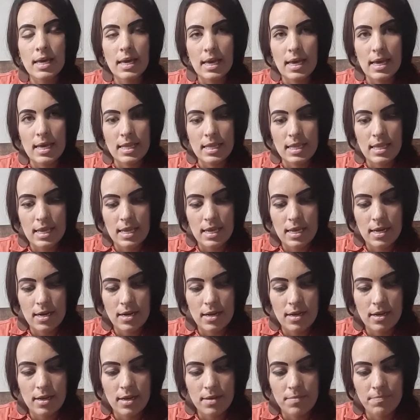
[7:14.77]
and
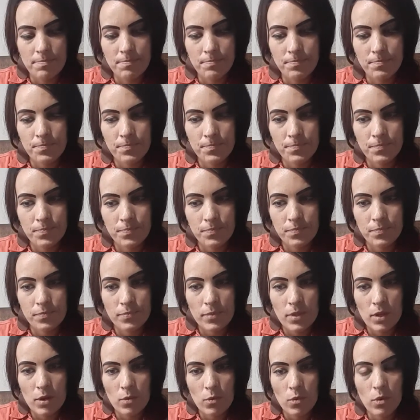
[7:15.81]
then
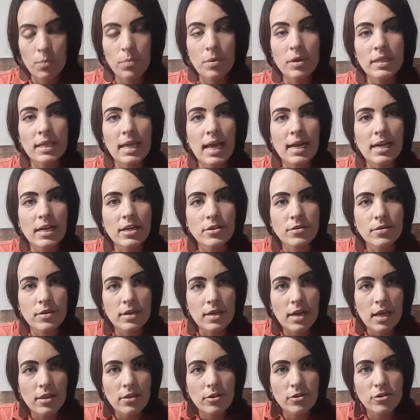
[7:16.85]
we'll put that into
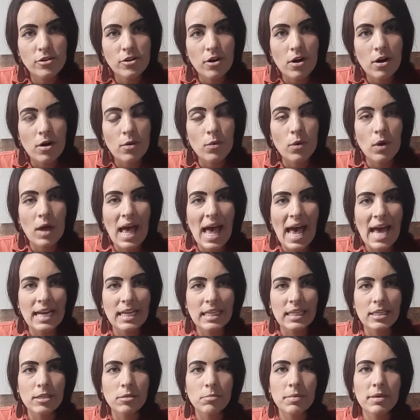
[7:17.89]
another jar. We'll add a
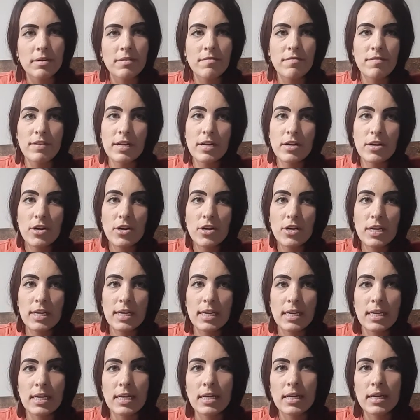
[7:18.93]
little bit of vinegar to
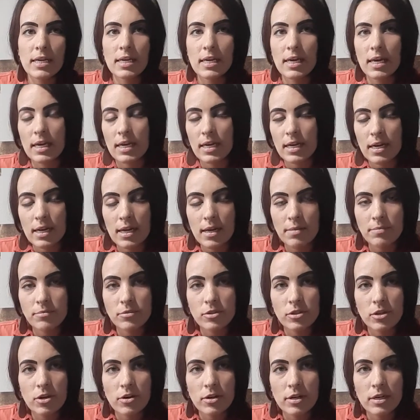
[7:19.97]
get it kicking up,
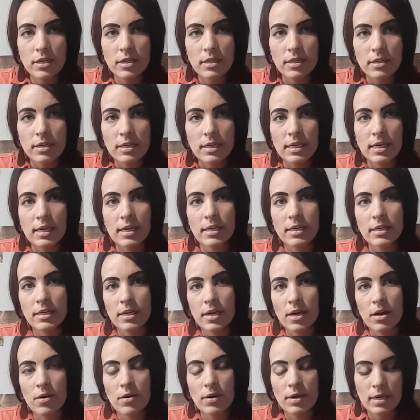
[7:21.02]
get it
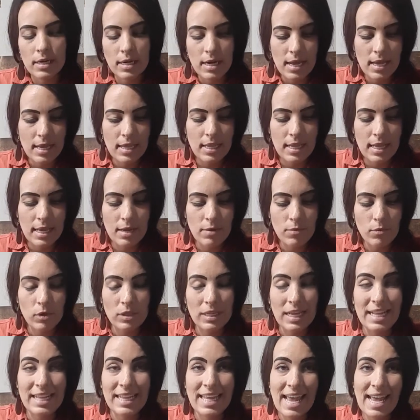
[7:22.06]
going, and then we'll
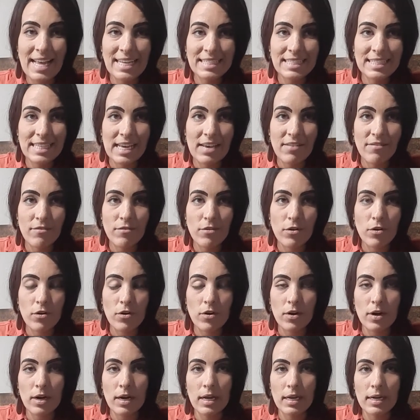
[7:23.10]
let that sit
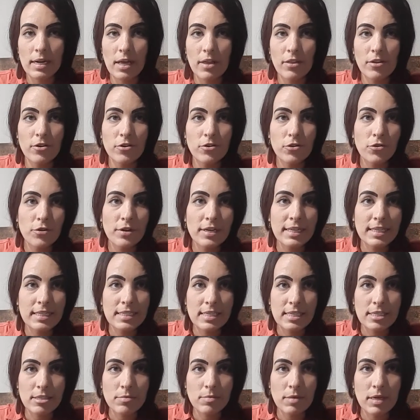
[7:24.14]
for another 3 to
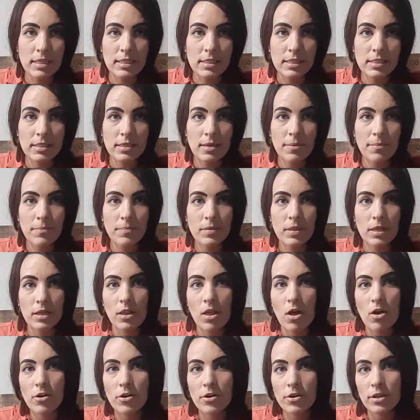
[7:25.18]
6 months. The
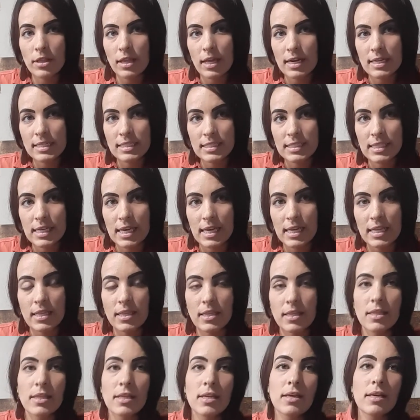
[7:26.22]
longer you let it sit,
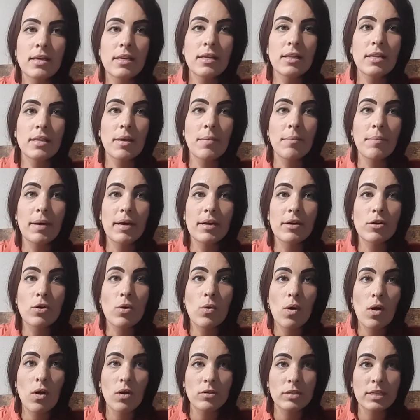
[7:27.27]
the better
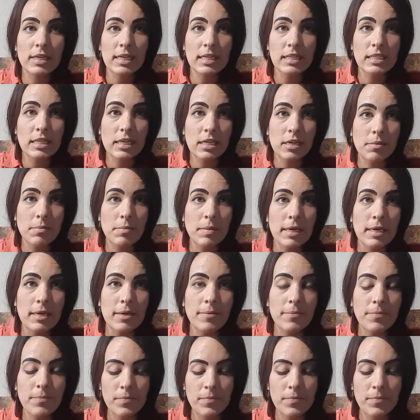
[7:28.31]
quality it's going to be.